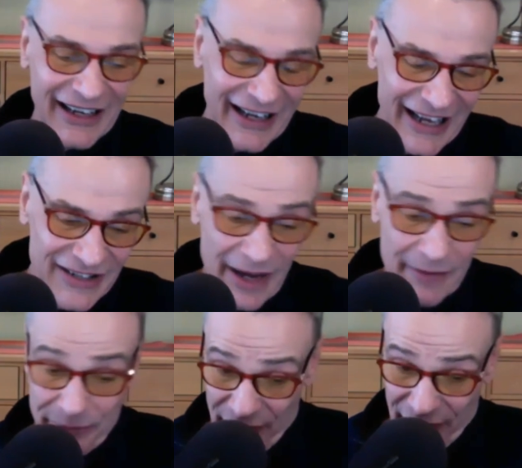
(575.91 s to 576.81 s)

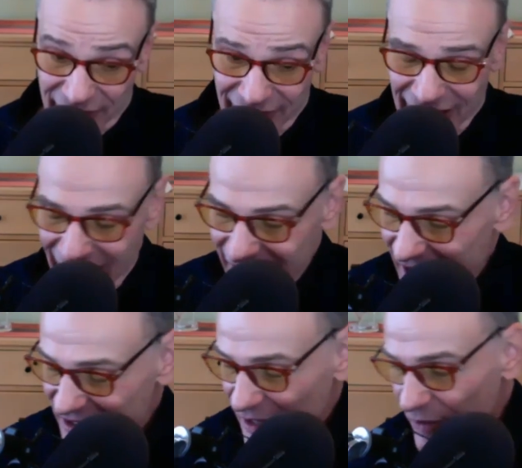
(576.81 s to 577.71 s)
the
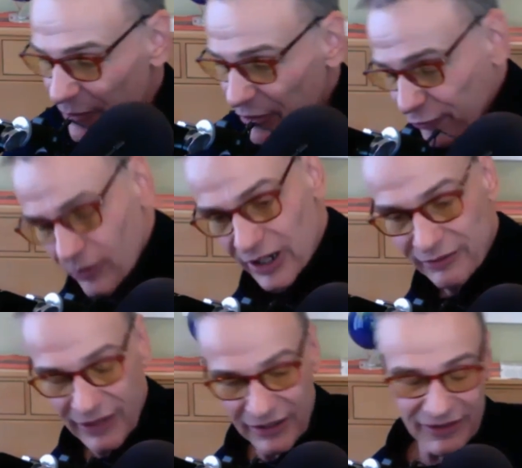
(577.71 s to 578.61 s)
case I made before
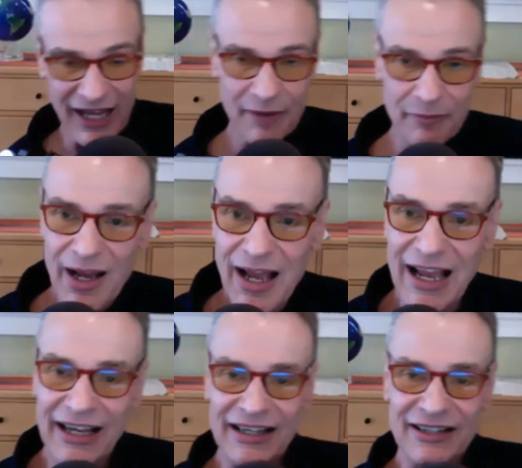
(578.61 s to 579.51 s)
and stand
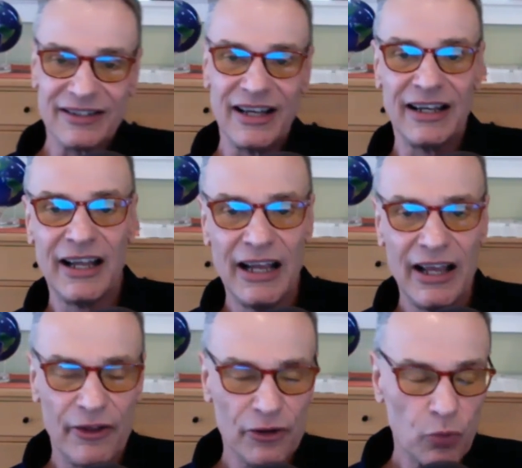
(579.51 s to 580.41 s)
by is that
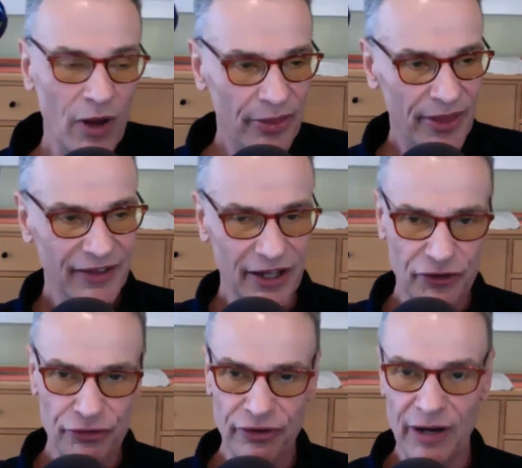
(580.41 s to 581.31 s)
there's one thing
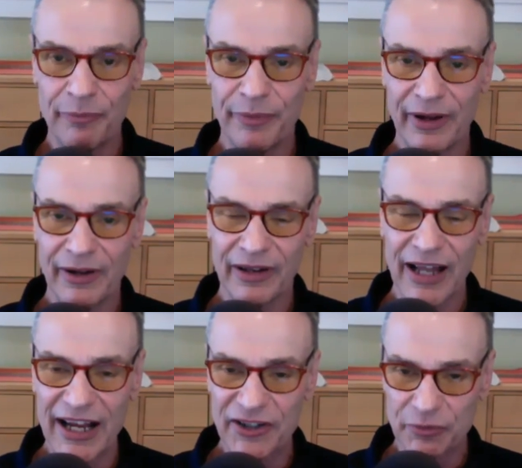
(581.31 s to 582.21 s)
that Trump
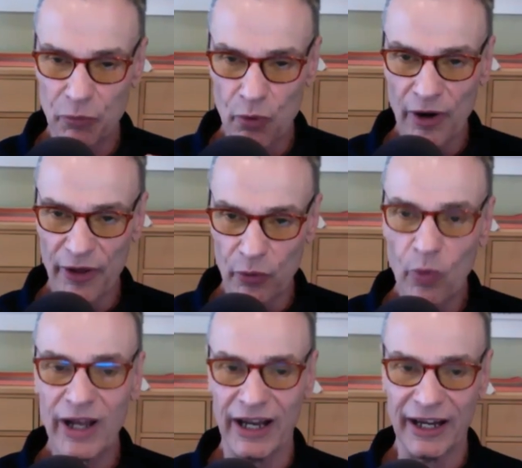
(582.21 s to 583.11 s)
likes more than
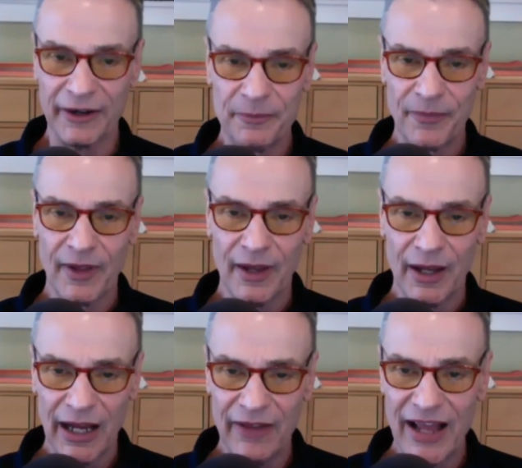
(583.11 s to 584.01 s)
winning,
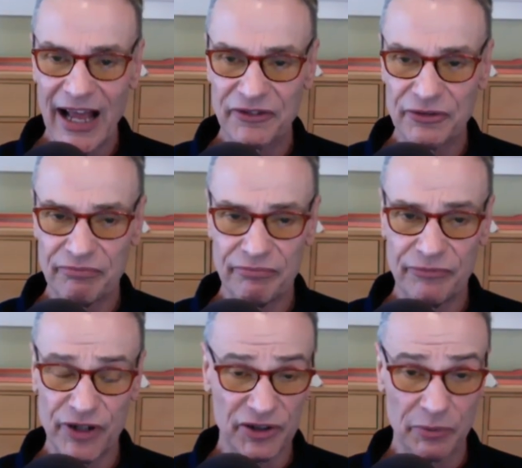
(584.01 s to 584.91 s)
and that's
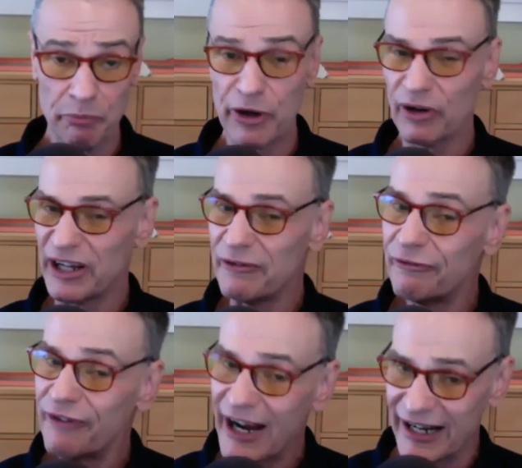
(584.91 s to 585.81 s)
just merely
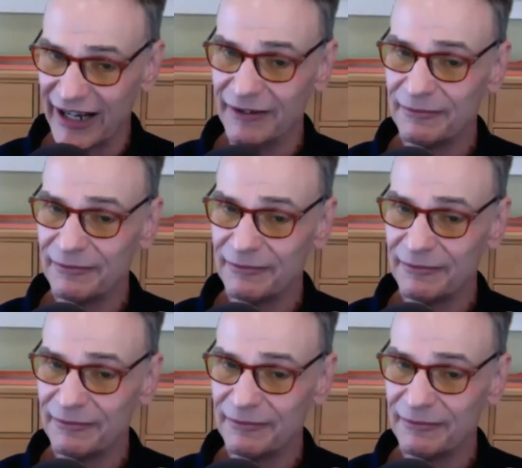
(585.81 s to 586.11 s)
fighting.